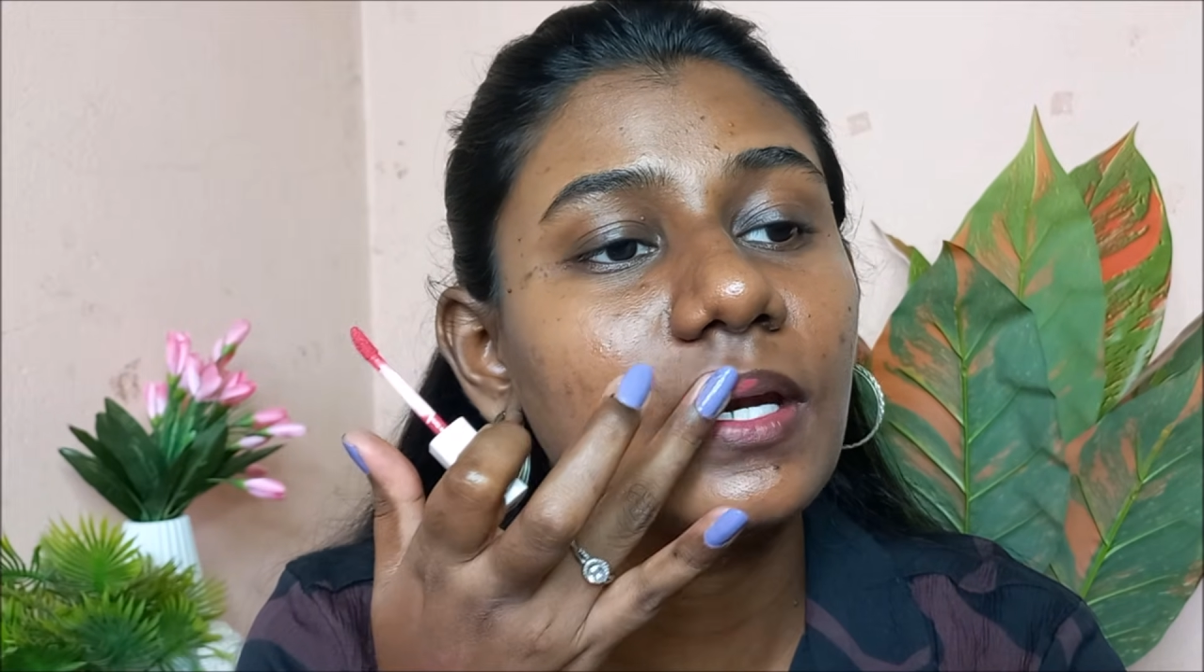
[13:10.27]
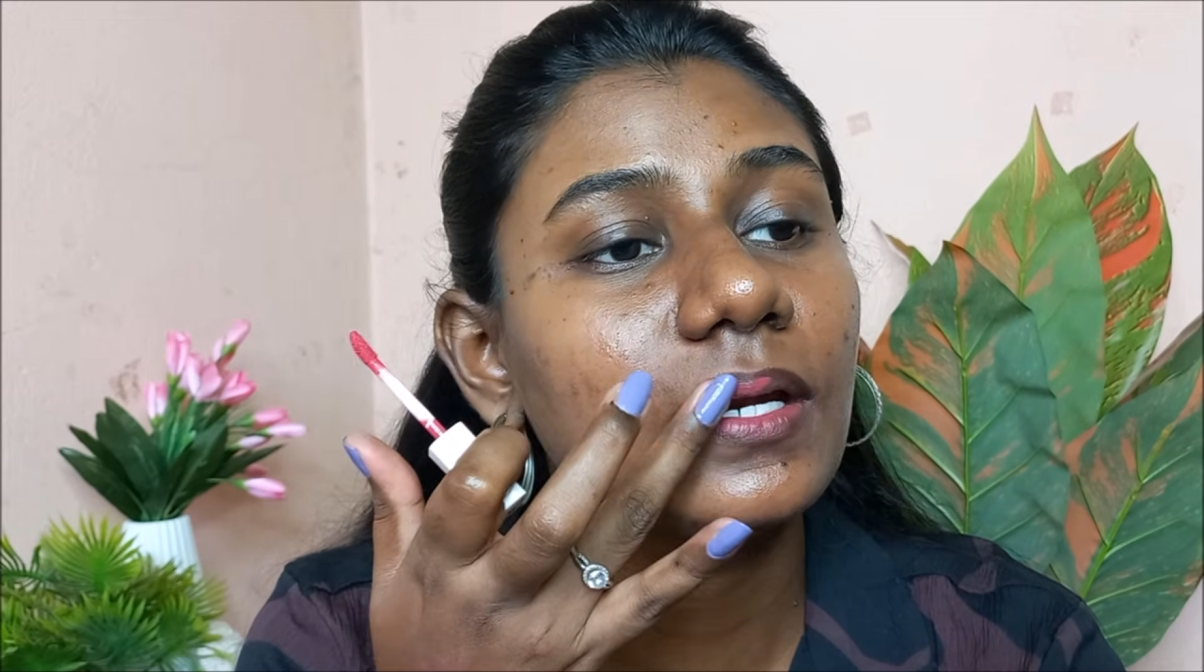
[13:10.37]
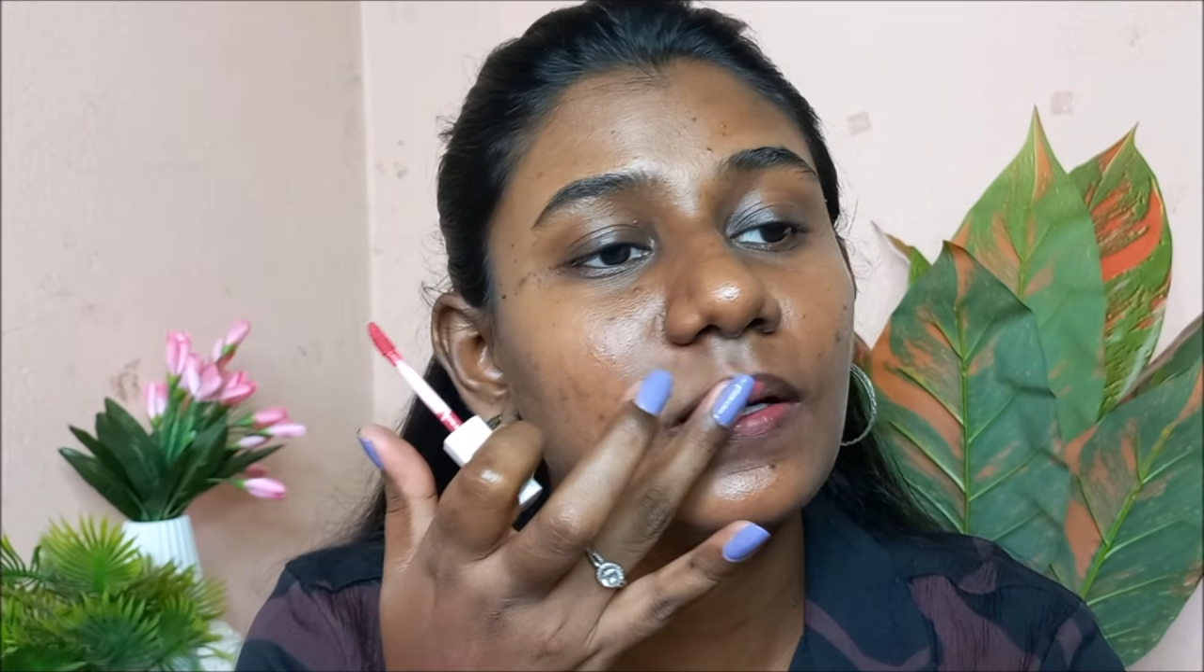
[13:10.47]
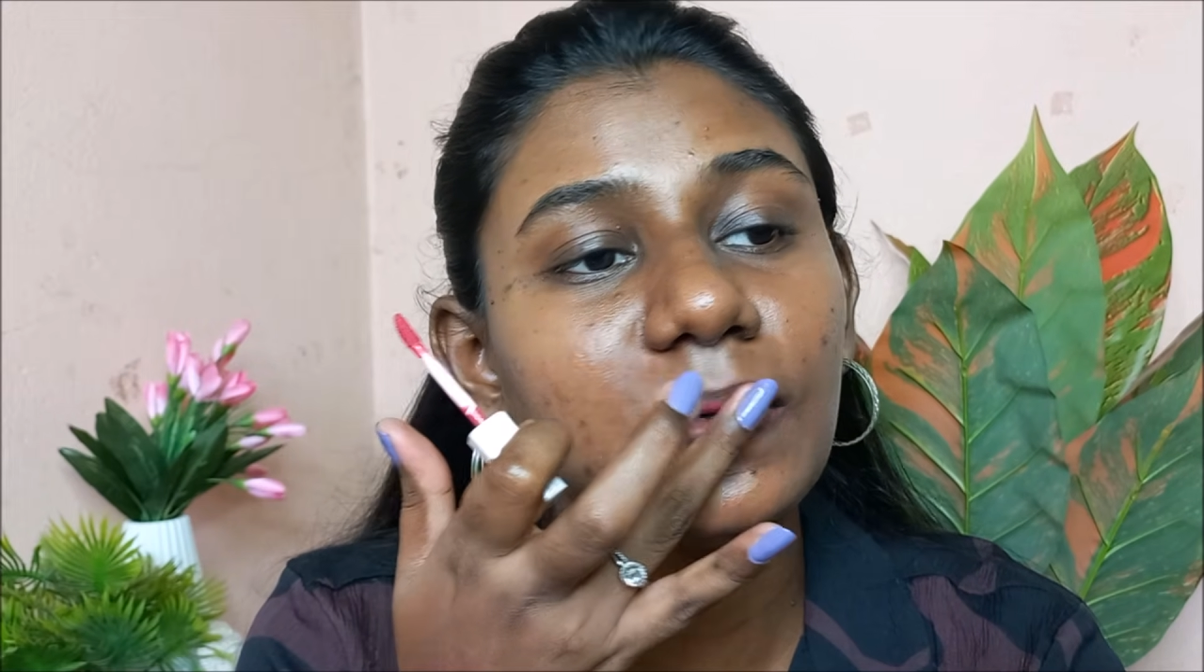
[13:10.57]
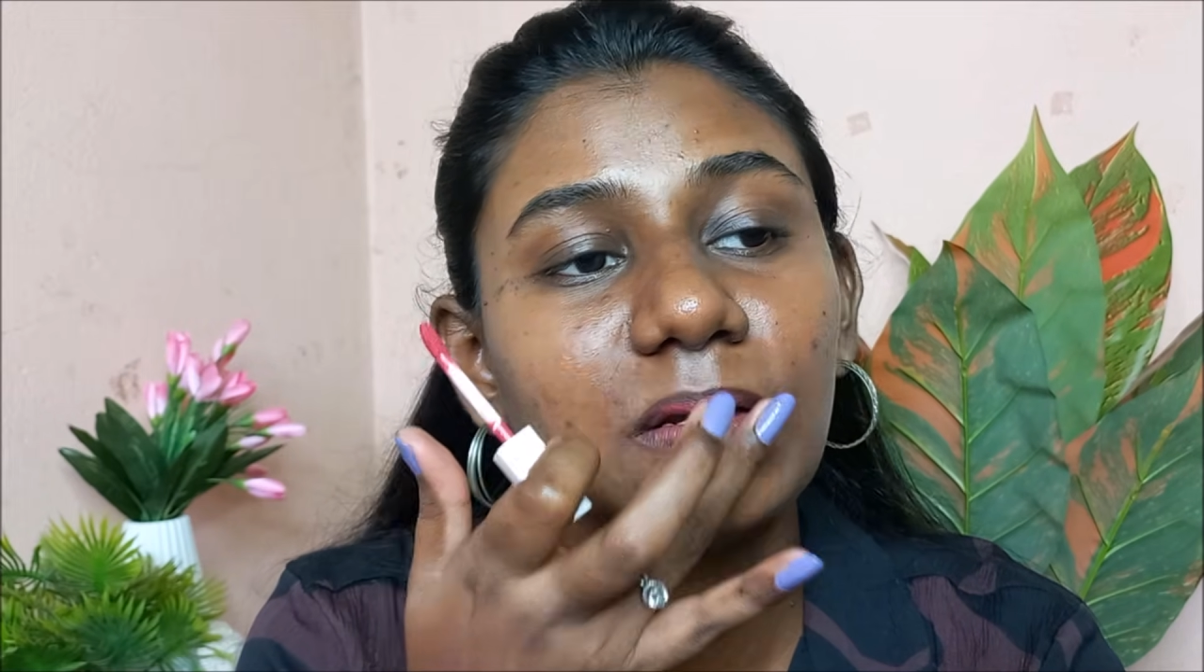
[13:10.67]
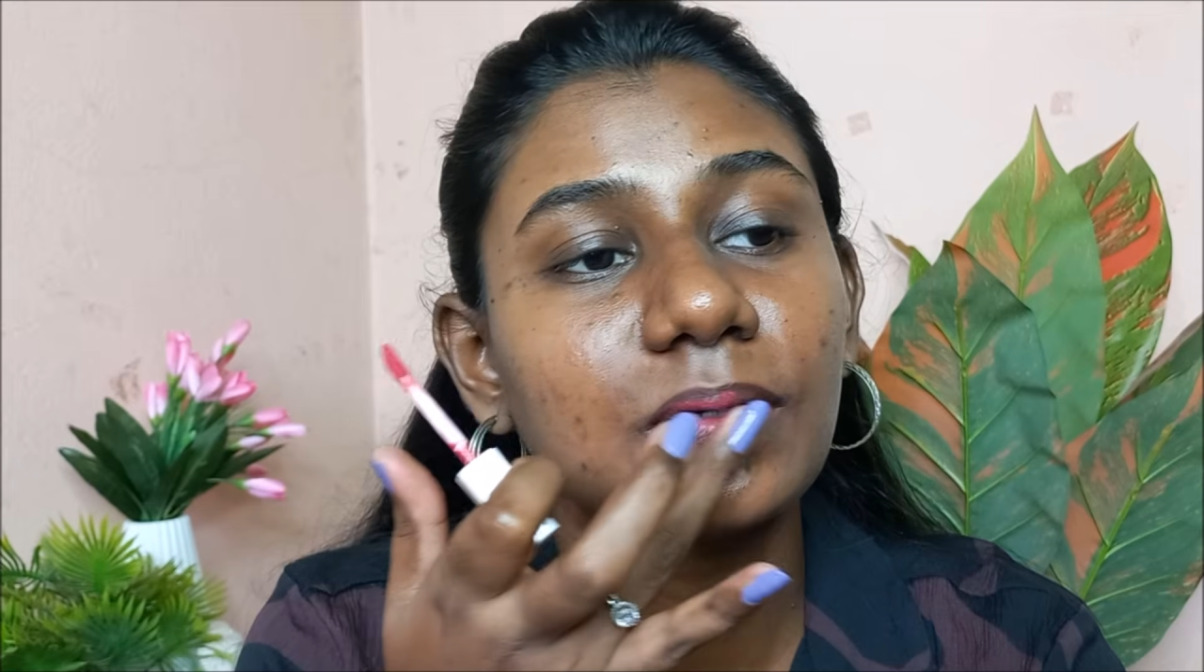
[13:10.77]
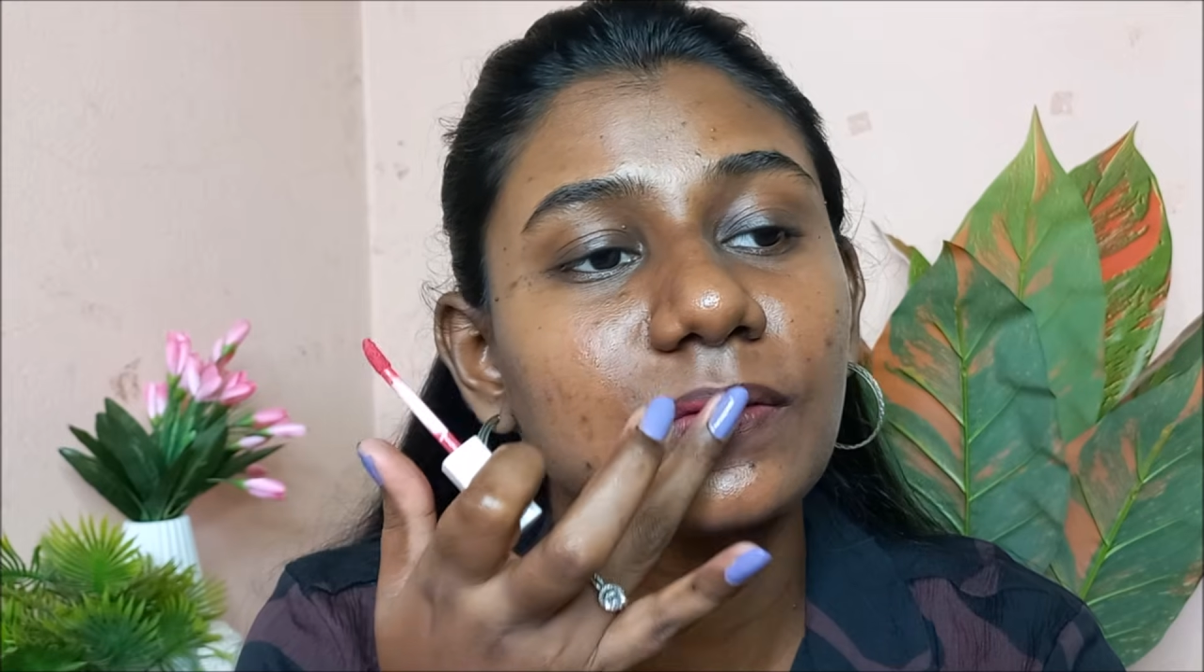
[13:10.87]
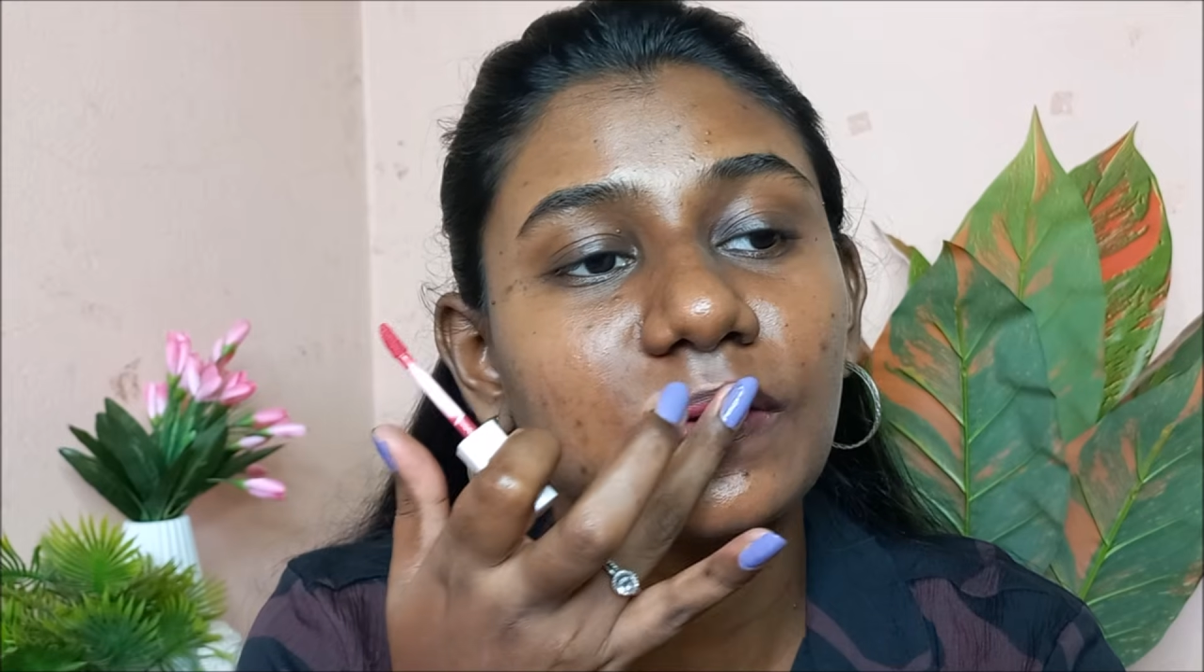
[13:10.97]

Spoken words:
and it looks